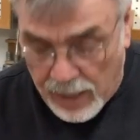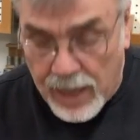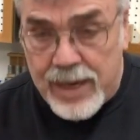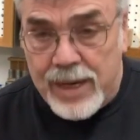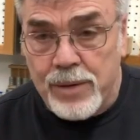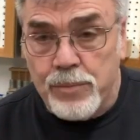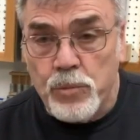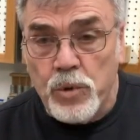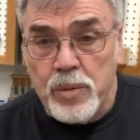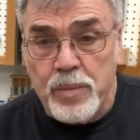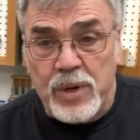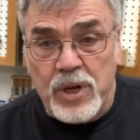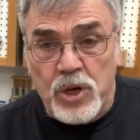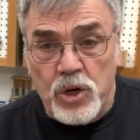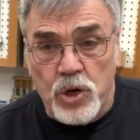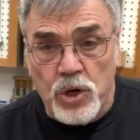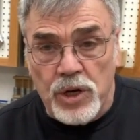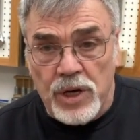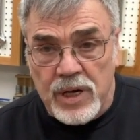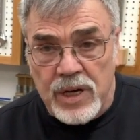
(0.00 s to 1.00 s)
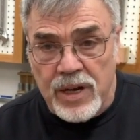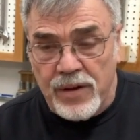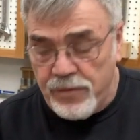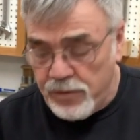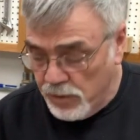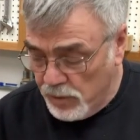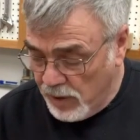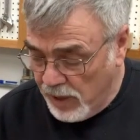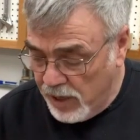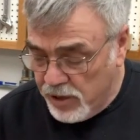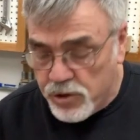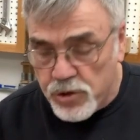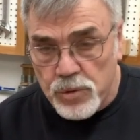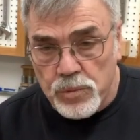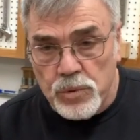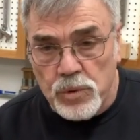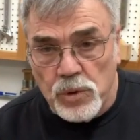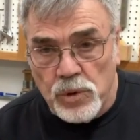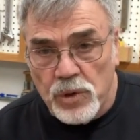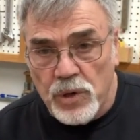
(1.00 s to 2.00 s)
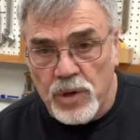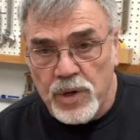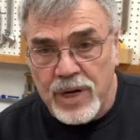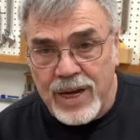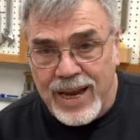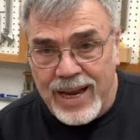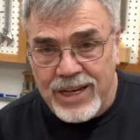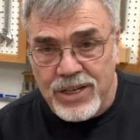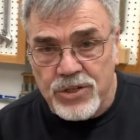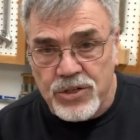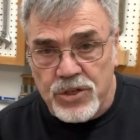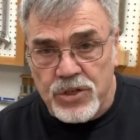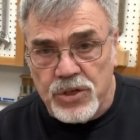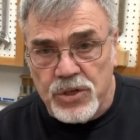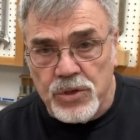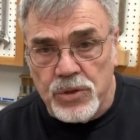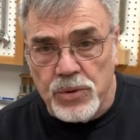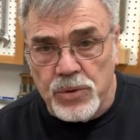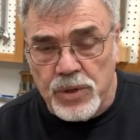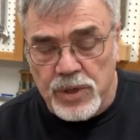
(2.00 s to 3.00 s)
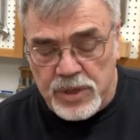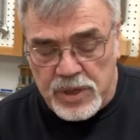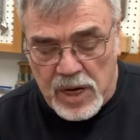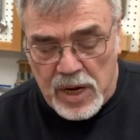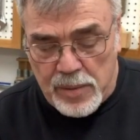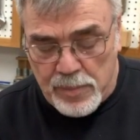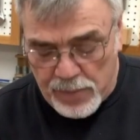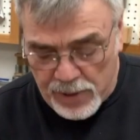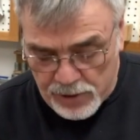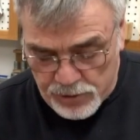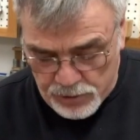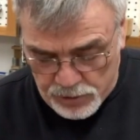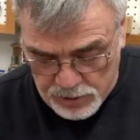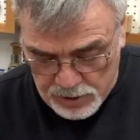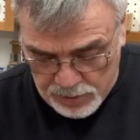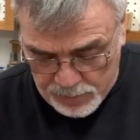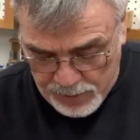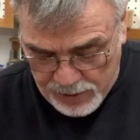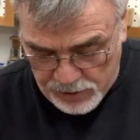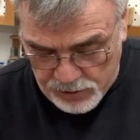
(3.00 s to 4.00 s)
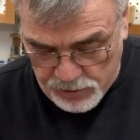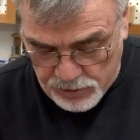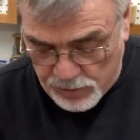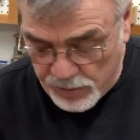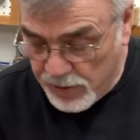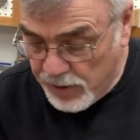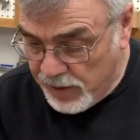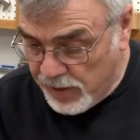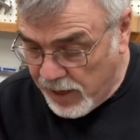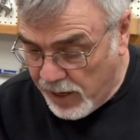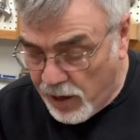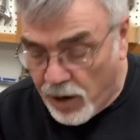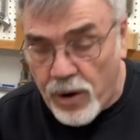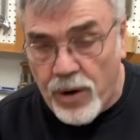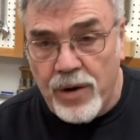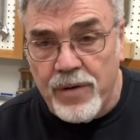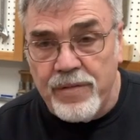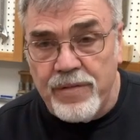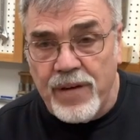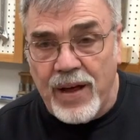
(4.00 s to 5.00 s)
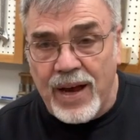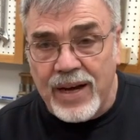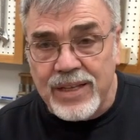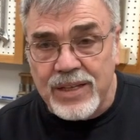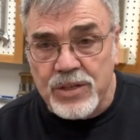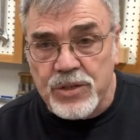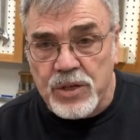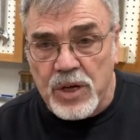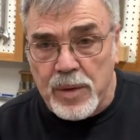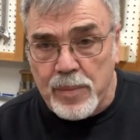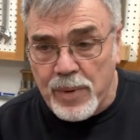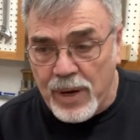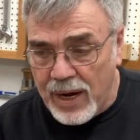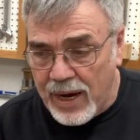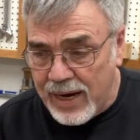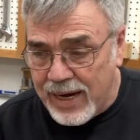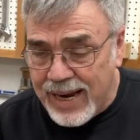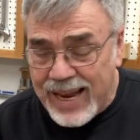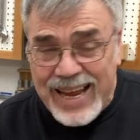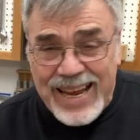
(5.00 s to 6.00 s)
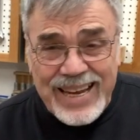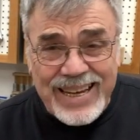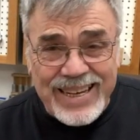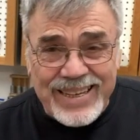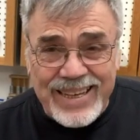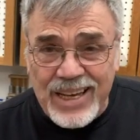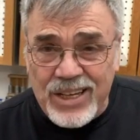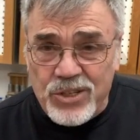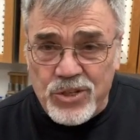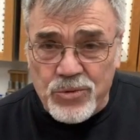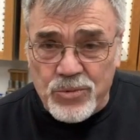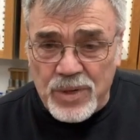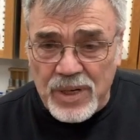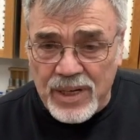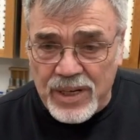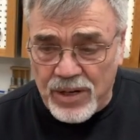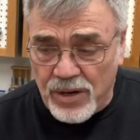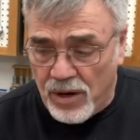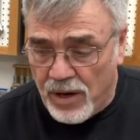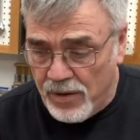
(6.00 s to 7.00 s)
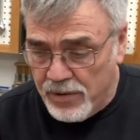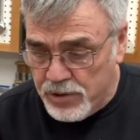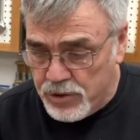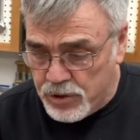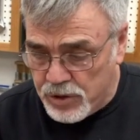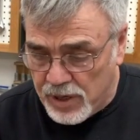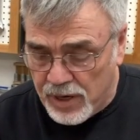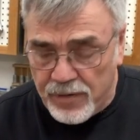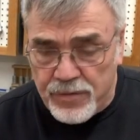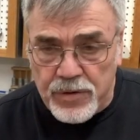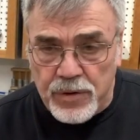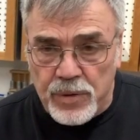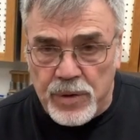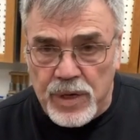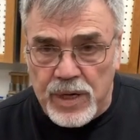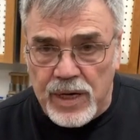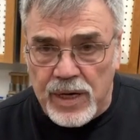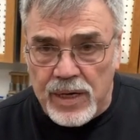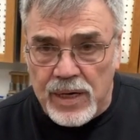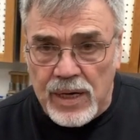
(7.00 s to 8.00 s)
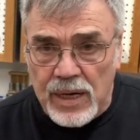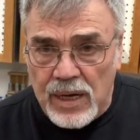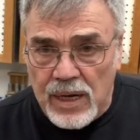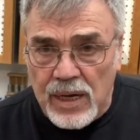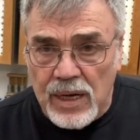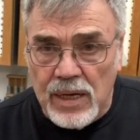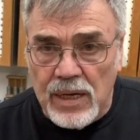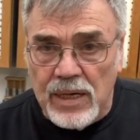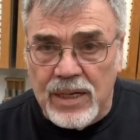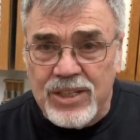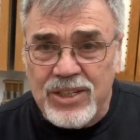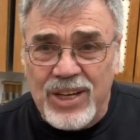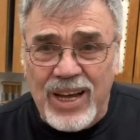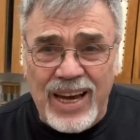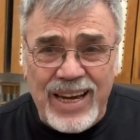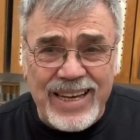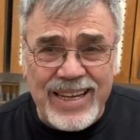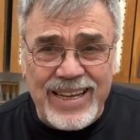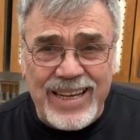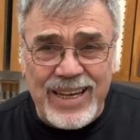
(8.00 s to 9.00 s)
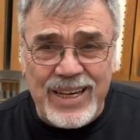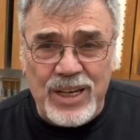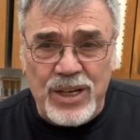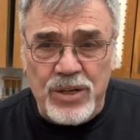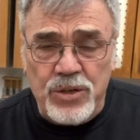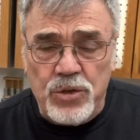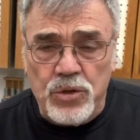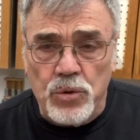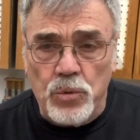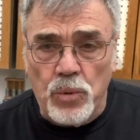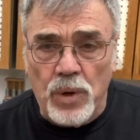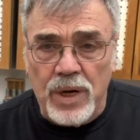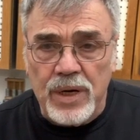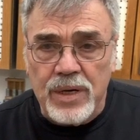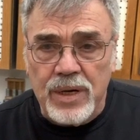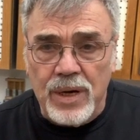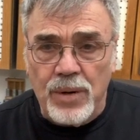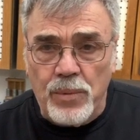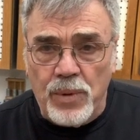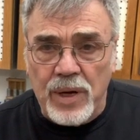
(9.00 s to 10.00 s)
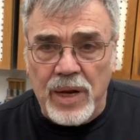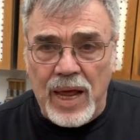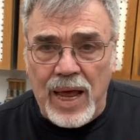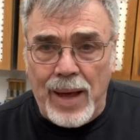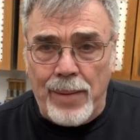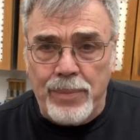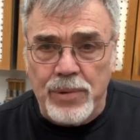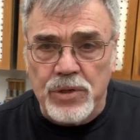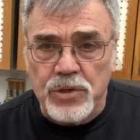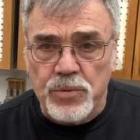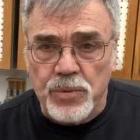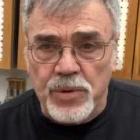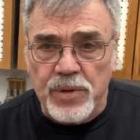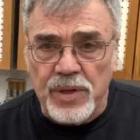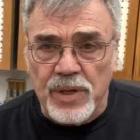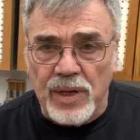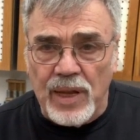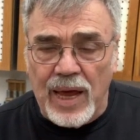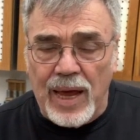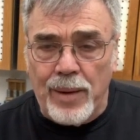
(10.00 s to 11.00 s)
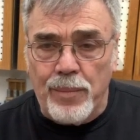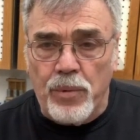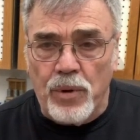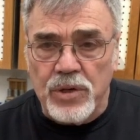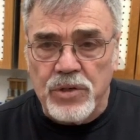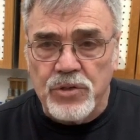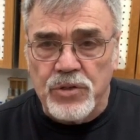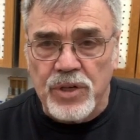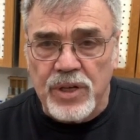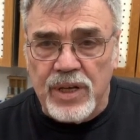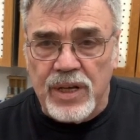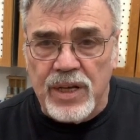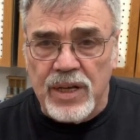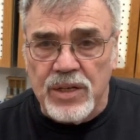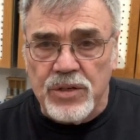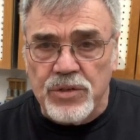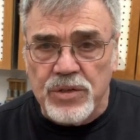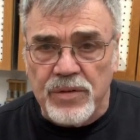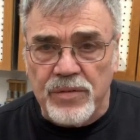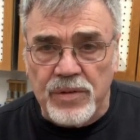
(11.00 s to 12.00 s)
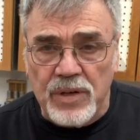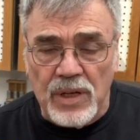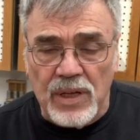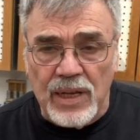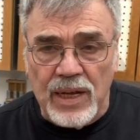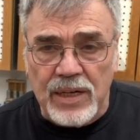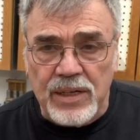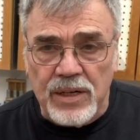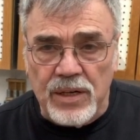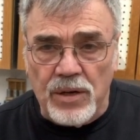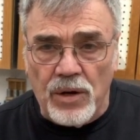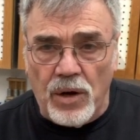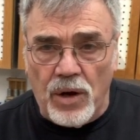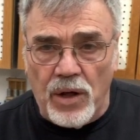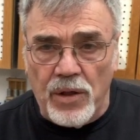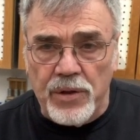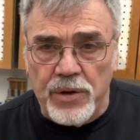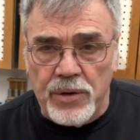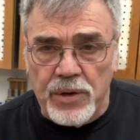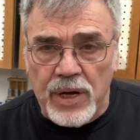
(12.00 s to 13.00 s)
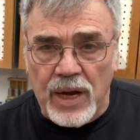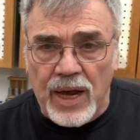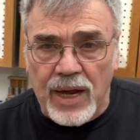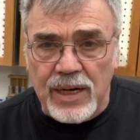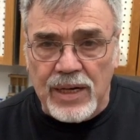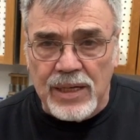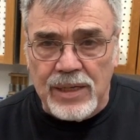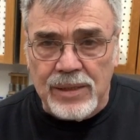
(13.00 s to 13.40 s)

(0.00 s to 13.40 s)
It would be good if you laid your ruler next to the tape measure to make sure that they are in fact the same height. And that's really all the stuff you need. Let's kind of get into what happens with the lab once the kids have collected all their data.